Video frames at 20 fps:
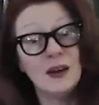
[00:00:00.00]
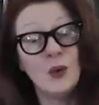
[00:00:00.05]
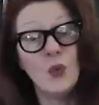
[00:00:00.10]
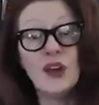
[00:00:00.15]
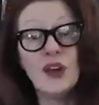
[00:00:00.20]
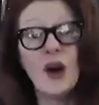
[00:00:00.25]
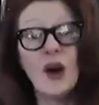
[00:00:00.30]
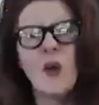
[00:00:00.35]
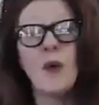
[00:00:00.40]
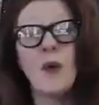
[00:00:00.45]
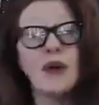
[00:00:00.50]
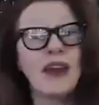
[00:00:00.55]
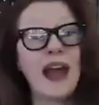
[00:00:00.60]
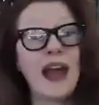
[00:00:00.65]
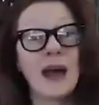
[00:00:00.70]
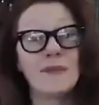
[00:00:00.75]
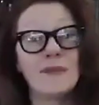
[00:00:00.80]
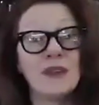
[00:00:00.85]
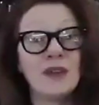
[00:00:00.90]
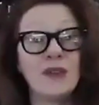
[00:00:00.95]
We all want
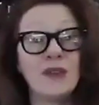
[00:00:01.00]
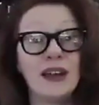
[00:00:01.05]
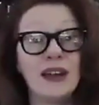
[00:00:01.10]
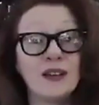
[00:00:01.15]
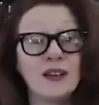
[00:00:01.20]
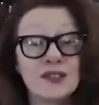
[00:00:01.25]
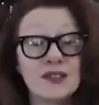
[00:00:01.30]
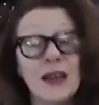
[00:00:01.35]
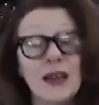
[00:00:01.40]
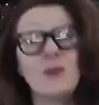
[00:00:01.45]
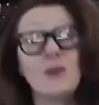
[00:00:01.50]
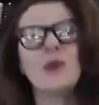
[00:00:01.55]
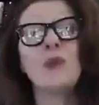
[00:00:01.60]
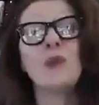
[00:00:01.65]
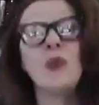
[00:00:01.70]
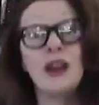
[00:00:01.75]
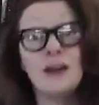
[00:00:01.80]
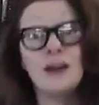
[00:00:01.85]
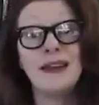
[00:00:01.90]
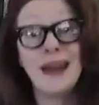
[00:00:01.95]
happy readers and we
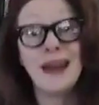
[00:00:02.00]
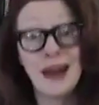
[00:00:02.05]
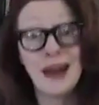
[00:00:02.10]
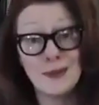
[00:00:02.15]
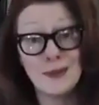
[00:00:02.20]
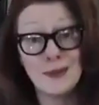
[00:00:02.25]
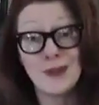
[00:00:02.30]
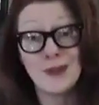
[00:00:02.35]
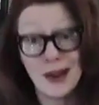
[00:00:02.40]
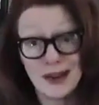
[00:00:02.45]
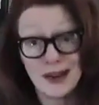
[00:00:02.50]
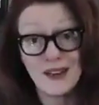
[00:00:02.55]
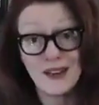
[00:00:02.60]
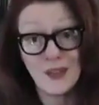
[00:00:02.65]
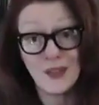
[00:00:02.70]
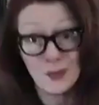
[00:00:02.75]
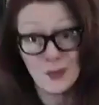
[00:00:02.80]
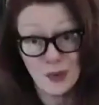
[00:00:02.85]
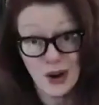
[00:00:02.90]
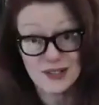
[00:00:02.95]
want to be happy
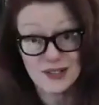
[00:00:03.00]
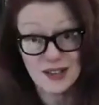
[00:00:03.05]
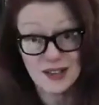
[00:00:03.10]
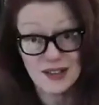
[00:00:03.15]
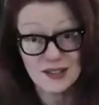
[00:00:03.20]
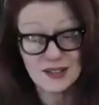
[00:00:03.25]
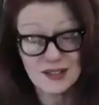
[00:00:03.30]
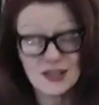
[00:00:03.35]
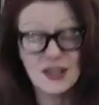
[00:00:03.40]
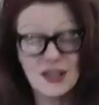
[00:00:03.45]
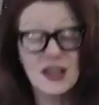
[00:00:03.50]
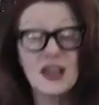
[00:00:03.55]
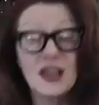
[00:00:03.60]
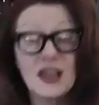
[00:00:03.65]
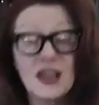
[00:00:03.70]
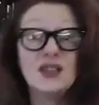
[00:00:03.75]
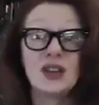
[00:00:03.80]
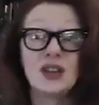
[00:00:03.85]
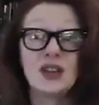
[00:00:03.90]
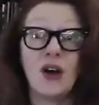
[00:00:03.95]
writing in the process.
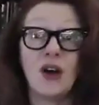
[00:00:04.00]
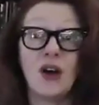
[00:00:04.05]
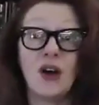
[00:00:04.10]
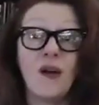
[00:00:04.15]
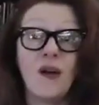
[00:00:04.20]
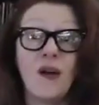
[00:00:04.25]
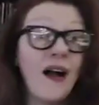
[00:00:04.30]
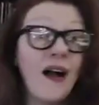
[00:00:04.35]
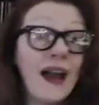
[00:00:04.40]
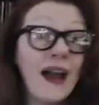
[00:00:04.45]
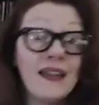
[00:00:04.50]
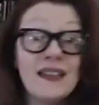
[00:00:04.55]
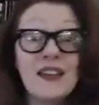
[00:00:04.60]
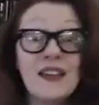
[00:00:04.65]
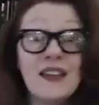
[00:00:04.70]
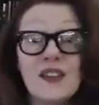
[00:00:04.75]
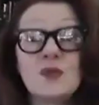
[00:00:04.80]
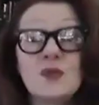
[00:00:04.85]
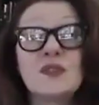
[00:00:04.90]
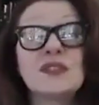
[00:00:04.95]
So I
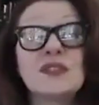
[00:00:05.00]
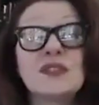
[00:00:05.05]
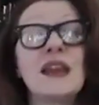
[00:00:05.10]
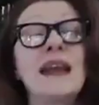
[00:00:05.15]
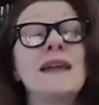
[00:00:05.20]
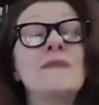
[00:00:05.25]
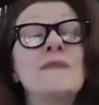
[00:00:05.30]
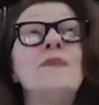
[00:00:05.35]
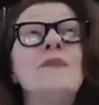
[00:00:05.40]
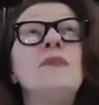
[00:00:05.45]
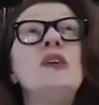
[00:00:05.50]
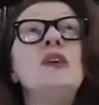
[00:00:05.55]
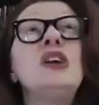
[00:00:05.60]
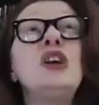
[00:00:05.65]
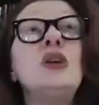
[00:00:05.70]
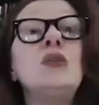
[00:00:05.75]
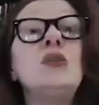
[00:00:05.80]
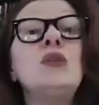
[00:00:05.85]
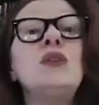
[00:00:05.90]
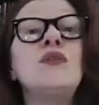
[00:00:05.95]
think this was a
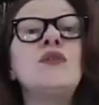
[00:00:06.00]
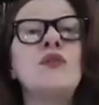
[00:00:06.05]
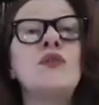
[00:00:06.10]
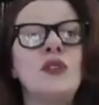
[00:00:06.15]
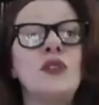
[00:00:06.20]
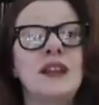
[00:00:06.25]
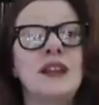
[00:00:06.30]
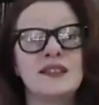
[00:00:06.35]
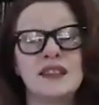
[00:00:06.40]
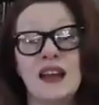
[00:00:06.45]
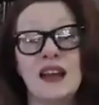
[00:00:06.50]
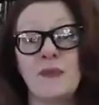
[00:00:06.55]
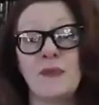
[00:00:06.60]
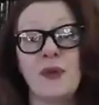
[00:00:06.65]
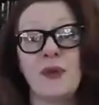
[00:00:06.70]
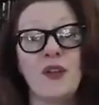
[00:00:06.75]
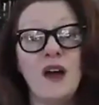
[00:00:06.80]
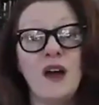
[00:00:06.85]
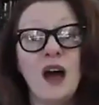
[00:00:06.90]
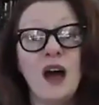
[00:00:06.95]
beautiful
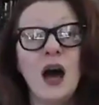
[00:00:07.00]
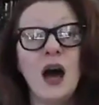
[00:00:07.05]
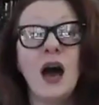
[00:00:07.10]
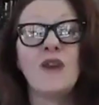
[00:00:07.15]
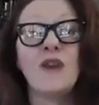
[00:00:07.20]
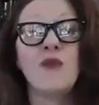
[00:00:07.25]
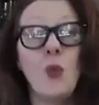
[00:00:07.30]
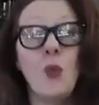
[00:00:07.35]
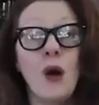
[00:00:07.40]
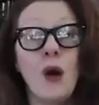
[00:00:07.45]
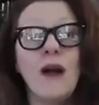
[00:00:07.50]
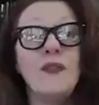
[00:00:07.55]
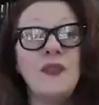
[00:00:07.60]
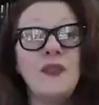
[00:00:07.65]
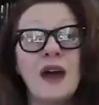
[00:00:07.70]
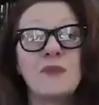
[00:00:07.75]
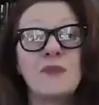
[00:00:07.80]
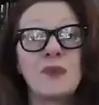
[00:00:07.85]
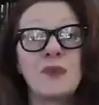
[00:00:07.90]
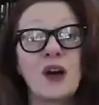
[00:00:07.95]
example of
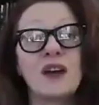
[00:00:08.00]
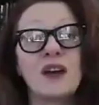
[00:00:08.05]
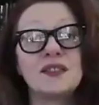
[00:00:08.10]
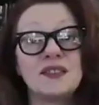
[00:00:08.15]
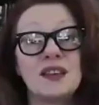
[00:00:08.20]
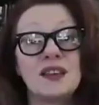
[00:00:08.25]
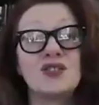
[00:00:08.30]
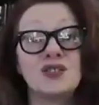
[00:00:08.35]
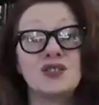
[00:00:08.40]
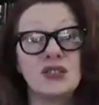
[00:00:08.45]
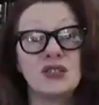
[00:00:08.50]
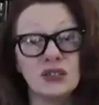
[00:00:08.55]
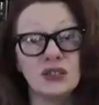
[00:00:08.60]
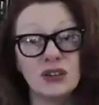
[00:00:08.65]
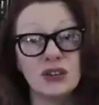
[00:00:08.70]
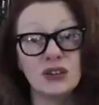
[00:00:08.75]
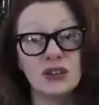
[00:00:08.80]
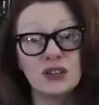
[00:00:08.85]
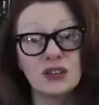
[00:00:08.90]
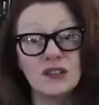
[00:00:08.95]
what that process should
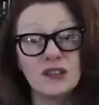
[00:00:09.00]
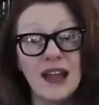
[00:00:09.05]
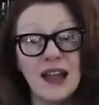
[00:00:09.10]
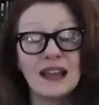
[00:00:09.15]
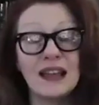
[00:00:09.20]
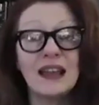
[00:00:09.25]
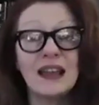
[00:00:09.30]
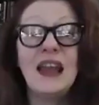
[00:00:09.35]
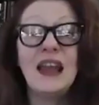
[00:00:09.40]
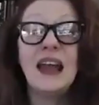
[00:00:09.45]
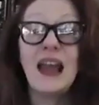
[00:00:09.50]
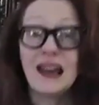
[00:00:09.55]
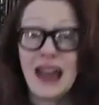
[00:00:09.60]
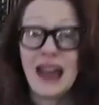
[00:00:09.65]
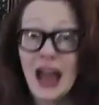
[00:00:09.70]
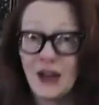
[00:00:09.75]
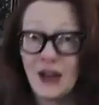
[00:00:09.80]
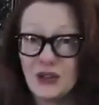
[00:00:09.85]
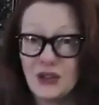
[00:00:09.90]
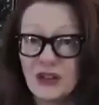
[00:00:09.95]
look like
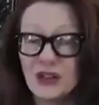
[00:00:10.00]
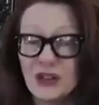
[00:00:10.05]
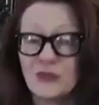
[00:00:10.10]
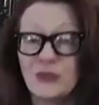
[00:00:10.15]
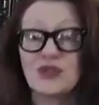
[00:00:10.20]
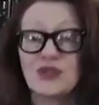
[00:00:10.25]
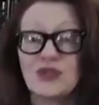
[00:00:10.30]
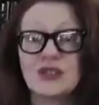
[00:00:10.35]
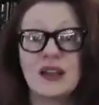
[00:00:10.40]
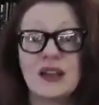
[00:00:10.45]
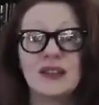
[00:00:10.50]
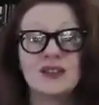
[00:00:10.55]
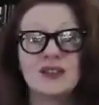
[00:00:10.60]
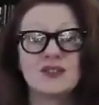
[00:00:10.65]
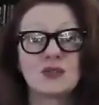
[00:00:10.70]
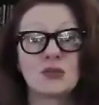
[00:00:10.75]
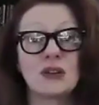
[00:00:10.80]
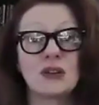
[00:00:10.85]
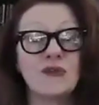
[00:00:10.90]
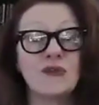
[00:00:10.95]
and how you can push
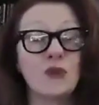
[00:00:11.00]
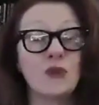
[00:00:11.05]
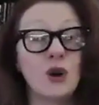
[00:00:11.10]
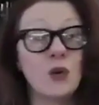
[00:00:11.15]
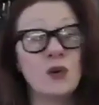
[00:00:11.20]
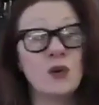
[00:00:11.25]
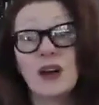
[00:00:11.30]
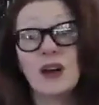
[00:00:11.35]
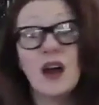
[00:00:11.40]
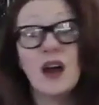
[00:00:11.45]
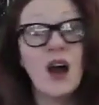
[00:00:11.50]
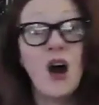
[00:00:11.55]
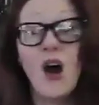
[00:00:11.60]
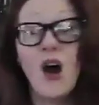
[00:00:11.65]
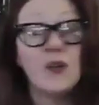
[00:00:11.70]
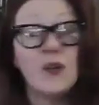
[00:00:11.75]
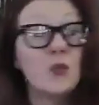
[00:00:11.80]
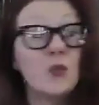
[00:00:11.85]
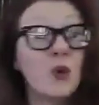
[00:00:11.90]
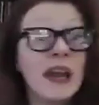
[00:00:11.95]
that story forward
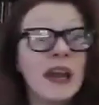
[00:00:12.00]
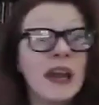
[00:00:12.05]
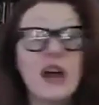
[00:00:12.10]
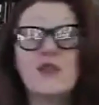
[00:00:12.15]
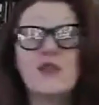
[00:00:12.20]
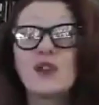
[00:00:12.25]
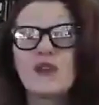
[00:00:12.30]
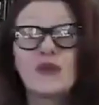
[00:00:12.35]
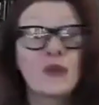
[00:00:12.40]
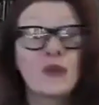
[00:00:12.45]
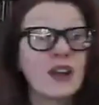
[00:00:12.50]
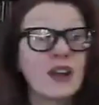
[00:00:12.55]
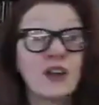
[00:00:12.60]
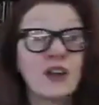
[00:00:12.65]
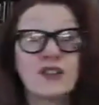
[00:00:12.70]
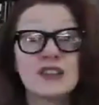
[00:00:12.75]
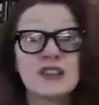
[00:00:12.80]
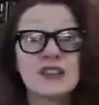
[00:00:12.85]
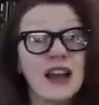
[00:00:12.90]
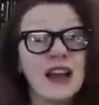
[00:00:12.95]
on whatever
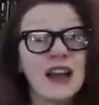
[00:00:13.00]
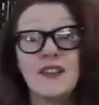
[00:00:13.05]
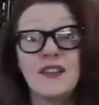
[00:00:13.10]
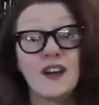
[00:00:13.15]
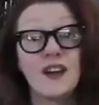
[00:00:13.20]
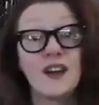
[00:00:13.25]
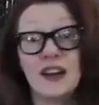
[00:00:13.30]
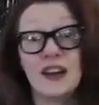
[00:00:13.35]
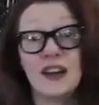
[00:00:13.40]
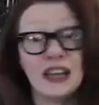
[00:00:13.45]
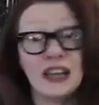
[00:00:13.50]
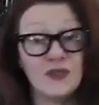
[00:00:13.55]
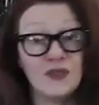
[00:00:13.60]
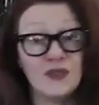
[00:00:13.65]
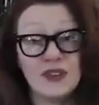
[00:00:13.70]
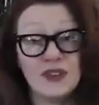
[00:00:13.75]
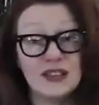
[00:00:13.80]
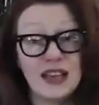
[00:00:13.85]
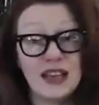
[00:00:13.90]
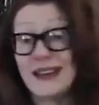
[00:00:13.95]
front you're tackling on a
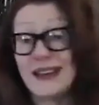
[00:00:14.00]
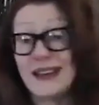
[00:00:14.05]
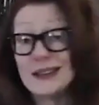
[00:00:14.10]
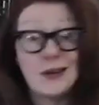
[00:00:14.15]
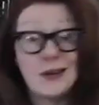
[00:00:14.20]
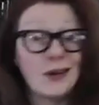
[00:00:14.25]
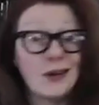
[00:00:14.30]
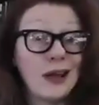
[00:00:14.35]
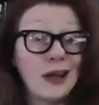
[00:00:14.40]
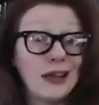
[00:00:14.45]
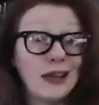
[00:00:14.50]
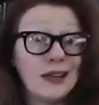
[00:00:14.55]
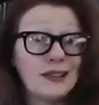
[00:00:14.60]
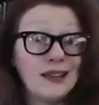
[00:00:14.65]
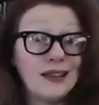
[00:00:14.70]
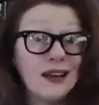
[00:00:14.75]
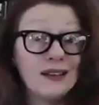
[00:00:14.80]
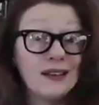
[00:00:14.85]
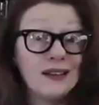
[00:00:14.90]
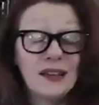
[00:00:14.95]
given day. It's all got to
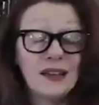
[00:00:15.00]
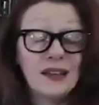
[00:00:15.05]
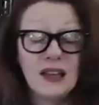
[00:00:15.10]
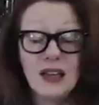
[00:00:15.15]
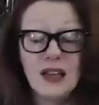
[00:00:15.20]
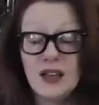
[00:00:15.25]
get done.